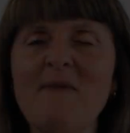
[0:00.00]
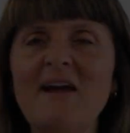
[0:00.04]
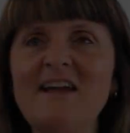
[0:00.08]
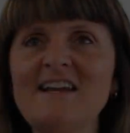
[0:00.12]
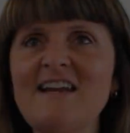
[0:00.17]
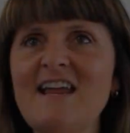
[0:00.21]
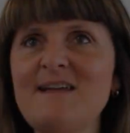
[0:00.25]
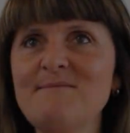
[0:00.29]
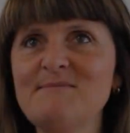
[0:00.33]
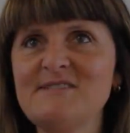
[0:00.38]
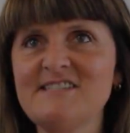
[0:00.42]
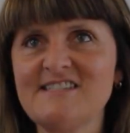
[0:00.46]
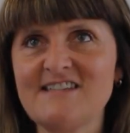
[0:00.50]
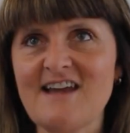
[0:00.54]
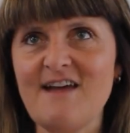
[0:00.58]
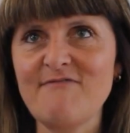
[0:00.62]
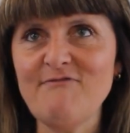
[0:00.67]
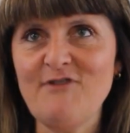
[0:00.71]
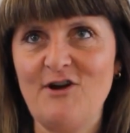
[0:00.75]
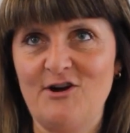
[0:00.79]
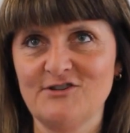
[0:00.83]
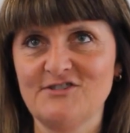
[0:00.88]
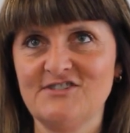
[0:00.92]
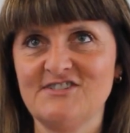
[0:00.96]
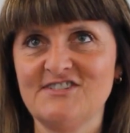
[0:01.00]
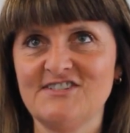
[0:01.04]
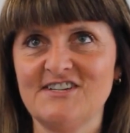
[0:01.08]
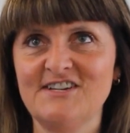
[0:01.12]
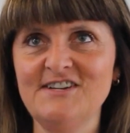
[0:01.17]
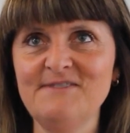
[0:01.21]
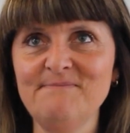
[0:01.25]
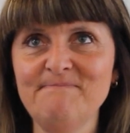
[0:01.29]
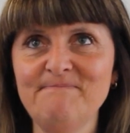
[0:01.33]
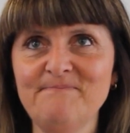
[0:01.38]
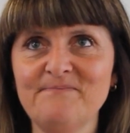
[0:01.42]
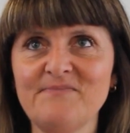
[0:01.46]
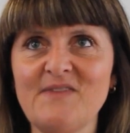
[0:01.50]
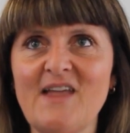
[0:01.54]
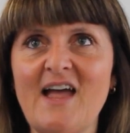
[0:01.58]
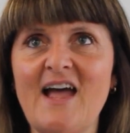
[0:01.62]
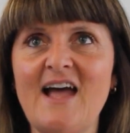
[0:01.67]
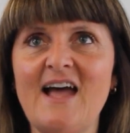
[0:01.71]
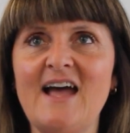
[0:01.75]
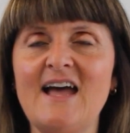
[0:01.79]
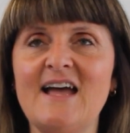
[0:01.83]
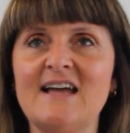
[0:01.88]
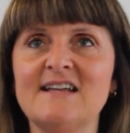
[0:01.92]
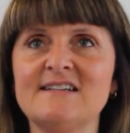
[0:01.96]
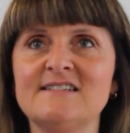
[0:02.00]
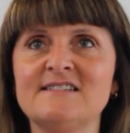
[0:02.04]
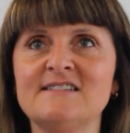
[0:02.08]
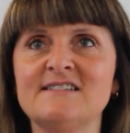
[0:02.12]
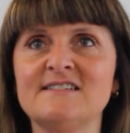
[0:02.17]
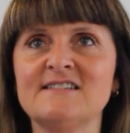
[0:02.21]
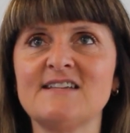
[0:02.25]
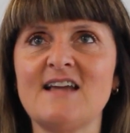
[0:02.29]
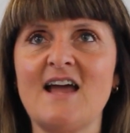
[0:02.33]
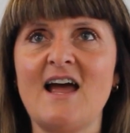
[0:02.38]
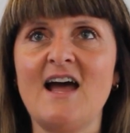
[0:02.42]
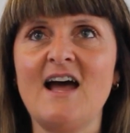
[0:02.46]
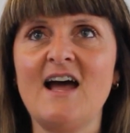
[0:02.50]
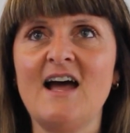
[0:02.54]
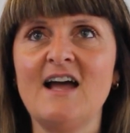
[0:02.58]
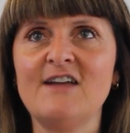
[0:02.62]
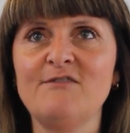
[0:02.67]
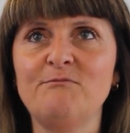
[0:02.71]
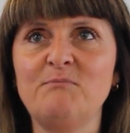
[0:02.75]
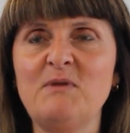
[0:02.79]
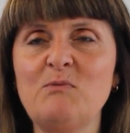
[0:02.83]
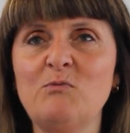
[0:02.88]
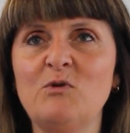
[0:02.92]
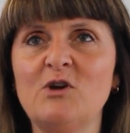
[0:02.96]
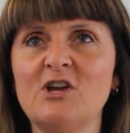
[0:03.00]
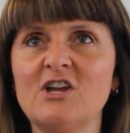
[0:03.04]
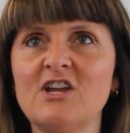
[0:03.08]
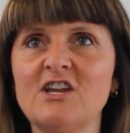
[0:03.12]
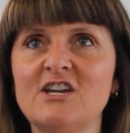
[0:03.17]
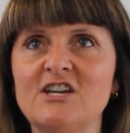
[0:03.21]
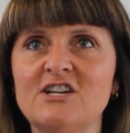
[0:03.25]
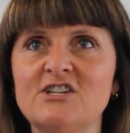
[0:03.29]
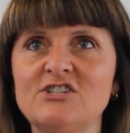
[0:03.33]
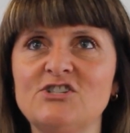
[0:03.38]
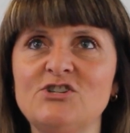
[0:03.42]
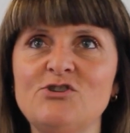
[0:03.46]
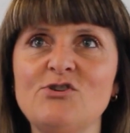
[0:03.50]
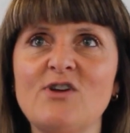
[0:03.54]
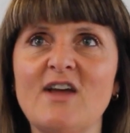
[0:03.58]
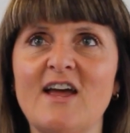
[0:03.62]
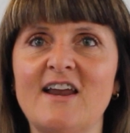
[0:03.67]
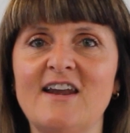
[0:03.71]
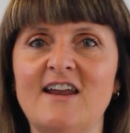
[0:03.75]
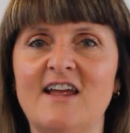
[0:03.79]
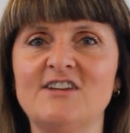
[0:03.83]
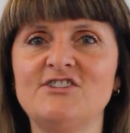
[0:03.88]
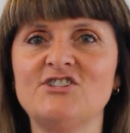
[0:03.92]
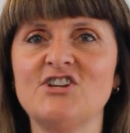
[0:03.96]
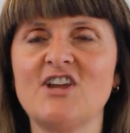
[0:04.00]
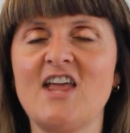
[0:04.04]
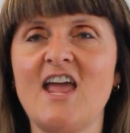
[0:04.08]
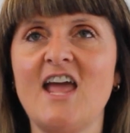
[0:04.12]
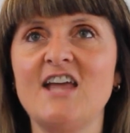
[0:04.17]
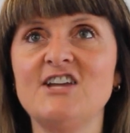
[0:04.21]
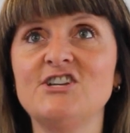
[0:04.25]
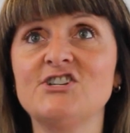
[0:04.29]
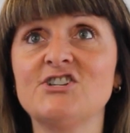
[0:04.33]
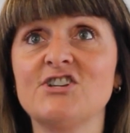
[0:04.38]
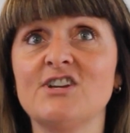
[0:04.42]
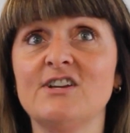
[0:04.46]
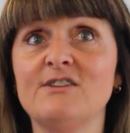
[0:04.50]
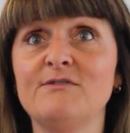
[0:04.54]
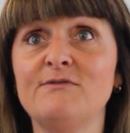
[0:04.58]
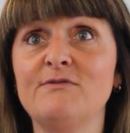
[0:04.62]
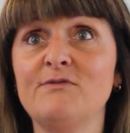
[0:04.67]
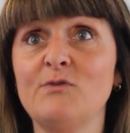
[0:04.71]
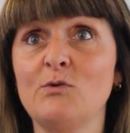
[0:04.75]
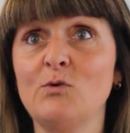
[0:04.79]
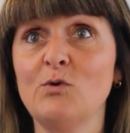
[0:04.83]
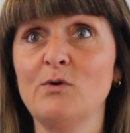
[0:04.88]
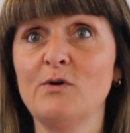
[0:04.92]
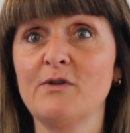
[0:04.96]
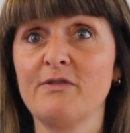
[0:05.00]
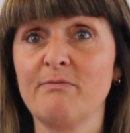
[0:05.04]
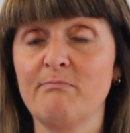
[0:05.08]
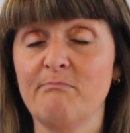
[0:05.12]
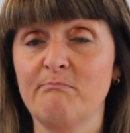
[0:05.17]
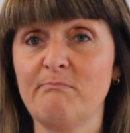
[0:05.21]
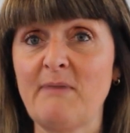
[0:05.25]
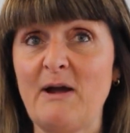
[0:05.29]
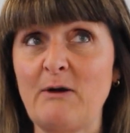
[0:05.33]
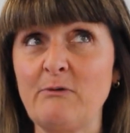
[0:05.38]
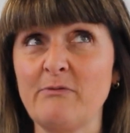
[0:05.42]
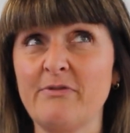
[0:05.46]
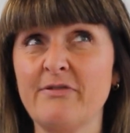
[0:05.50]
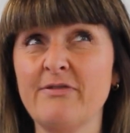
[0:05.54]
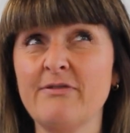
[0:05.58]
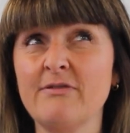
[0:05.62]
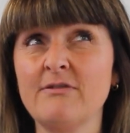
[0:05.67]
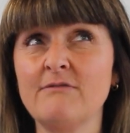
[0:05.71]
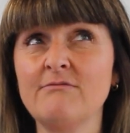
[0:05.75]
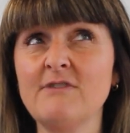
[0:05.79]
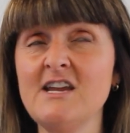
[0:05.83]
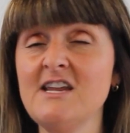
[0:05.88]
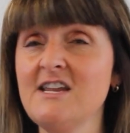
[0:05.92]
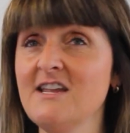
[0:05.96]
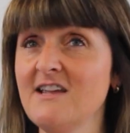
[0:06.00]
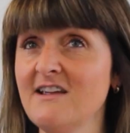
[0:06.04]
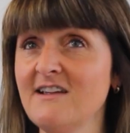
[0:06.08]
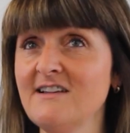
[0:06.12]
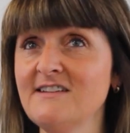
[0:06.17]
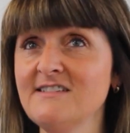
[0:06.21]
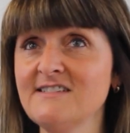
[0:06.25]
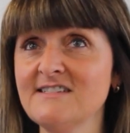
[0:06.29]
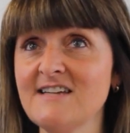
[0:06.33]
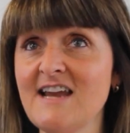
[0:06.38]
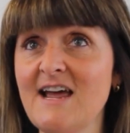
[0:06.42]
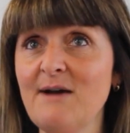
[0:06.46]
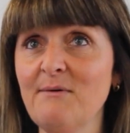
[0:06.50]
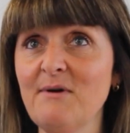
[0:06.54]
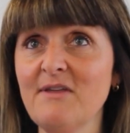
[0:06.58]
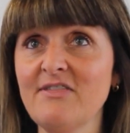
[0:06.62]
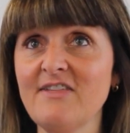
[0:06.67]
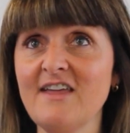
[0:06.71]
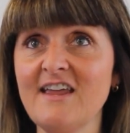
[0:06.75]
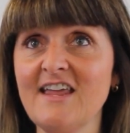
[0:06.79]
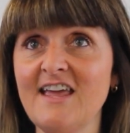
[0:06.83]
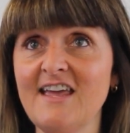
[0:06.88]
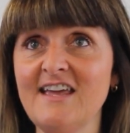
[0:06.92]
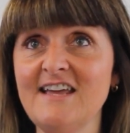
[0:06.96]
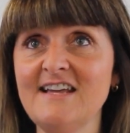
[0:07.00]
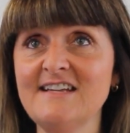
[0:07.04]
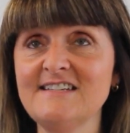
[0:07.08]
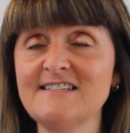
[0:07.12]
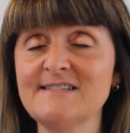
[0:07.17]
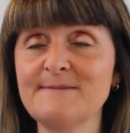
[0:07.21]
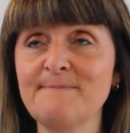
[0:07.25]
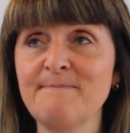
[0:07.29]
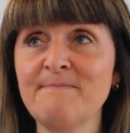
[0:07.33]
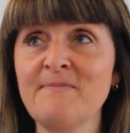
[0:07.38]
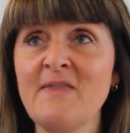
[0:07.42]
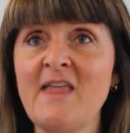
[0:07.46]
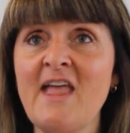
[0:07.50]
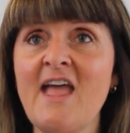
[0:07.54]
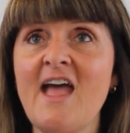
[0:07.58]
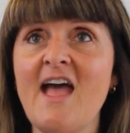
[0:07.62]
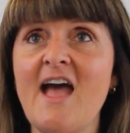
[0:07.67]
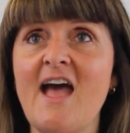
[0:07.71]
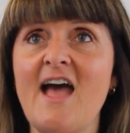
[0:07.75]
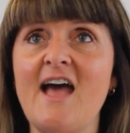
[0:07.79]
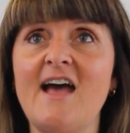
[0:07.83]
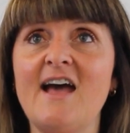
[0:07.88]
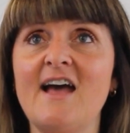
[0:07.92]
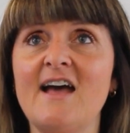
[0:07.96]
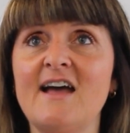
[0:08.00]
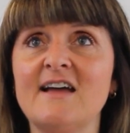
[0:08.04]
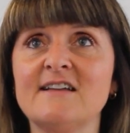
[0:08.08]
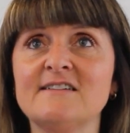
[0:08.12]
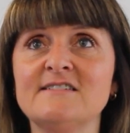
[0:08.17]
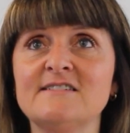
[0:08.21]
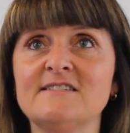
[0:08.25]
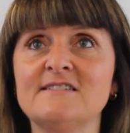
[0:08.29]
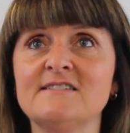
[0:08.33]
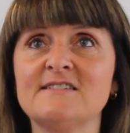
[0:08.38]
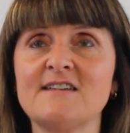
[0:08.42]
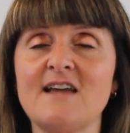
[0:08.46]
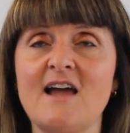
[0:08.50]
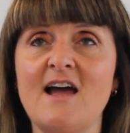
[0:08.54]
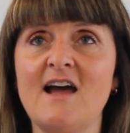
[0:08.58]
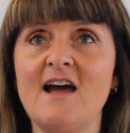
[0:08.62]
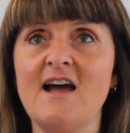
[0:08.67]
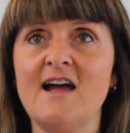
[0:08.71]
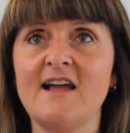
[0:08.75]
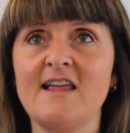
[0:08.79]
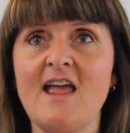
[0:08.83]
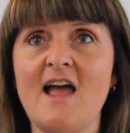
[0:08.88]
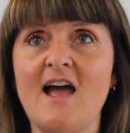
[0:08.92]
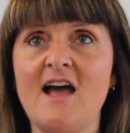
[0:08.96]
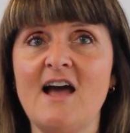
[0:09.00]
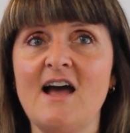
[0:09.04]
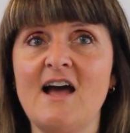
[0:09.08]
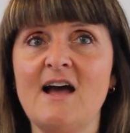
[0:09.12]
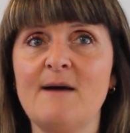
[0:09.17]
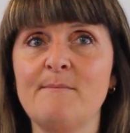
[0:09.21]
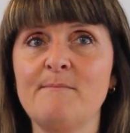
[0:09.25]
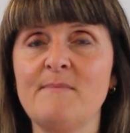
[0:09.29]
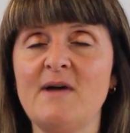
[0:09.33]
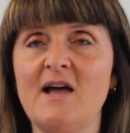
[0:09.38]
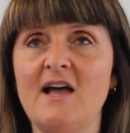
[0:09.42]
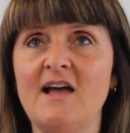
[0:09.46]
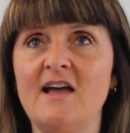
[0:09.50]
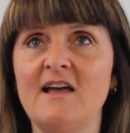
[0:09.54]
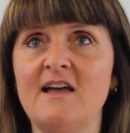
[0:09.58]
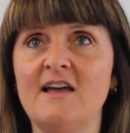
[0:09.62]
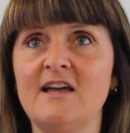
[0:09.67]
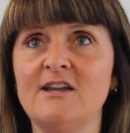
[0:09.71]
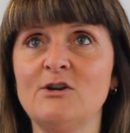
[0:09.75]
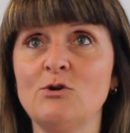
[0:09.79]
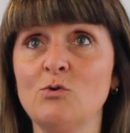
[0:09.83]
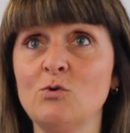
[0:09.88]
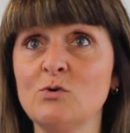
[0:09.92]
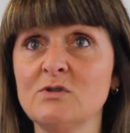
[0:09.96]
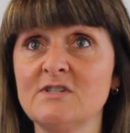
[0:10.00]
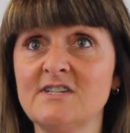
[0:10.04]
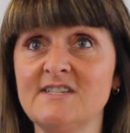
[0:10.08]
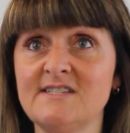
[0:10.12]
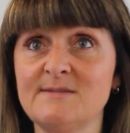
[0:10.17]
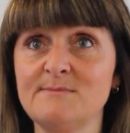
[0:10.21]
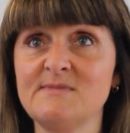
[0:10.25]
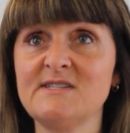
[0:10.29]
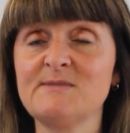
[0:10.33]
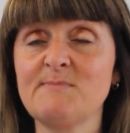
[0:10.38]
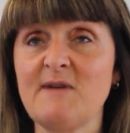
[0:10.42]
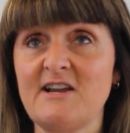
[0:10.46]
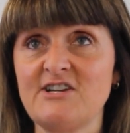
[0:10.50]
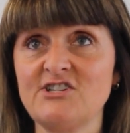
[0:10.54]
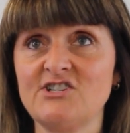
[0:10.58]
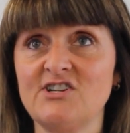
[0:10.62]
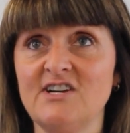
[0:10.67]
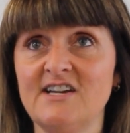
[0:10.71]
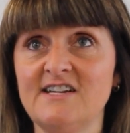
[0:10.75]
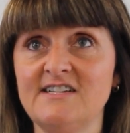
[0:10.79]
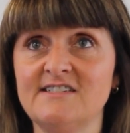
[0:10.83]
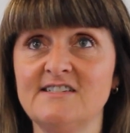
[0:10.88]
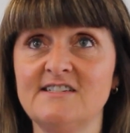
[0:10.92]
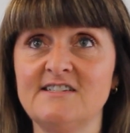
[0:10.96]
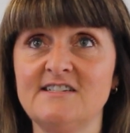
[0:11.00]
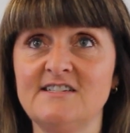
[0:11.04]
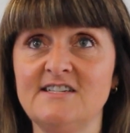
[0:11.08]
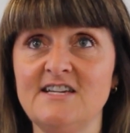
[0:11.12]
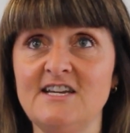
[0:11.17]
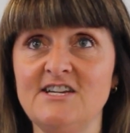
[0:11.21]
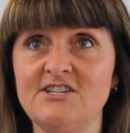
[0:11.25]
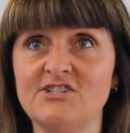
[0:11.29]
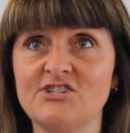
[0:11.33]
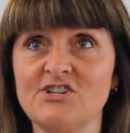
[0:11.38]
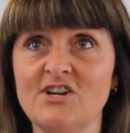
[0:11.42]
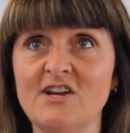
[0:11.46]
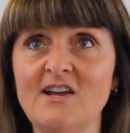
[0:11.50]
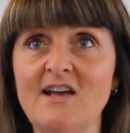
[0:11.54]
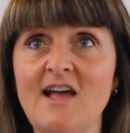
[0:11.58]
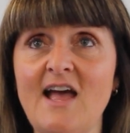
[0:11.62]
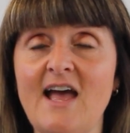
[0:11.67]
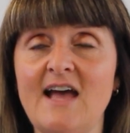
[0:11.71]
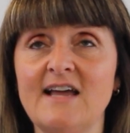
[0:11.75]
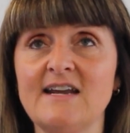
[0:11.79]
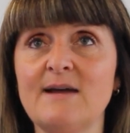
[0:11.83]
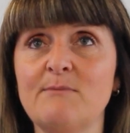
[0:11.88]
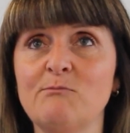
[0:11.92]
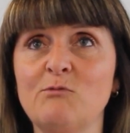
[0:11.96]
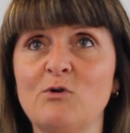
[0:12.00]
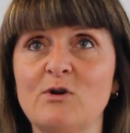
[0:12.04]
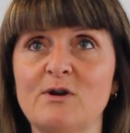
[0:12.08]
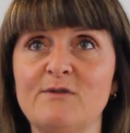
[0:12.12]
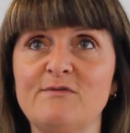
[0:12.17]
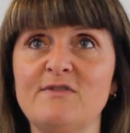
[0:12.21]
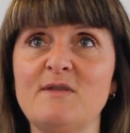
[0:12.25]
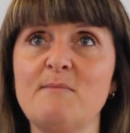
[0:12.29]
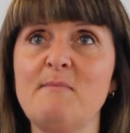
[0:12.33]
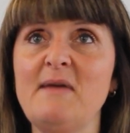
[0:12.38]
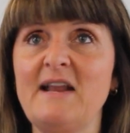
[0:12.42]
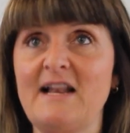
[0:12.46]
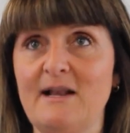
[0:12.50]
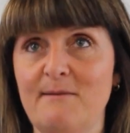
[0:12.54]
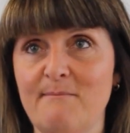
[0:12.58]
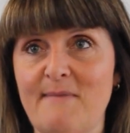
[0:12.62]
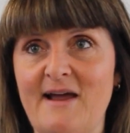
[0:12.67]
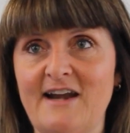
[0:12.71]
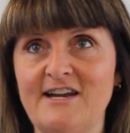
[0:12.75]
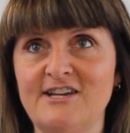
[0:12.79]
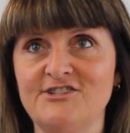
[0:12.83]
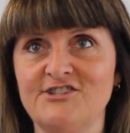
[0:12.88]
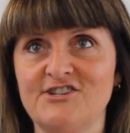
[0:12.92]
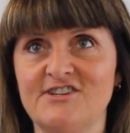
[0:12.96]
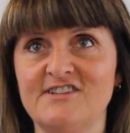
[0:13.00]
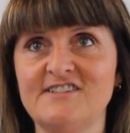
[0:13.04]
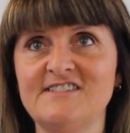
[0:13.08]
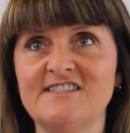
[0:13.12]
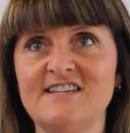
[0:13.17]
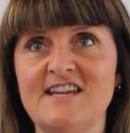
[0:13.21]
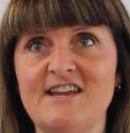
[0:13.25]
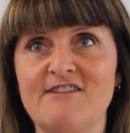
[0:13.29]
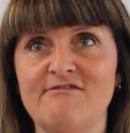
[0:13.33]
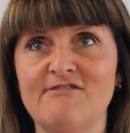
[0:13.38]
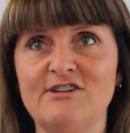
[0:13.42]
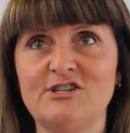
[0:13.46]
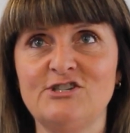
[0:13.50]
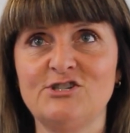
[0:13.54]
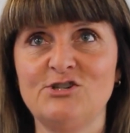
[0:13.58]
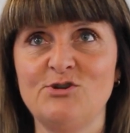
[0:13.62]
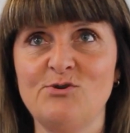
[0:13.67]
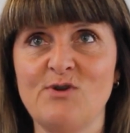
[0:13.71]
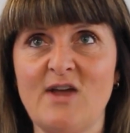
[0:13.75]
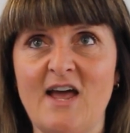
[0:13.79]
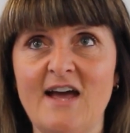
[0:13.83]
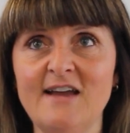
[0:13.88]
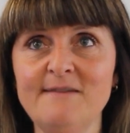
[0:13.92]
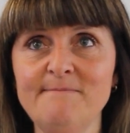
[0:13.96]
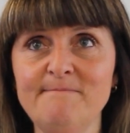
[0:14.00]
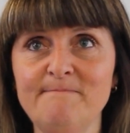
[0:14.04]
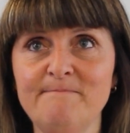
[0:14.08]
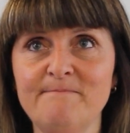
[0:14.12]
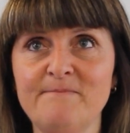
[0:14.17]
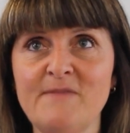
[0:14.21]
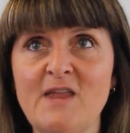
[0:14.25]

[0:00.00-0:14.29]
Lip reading: my name's Steph Hodson and I've been working at Toucan Education for about 3 years now, I think it is. And I am an autism specialist teacher and I'm one of the middle managers here at Toucan.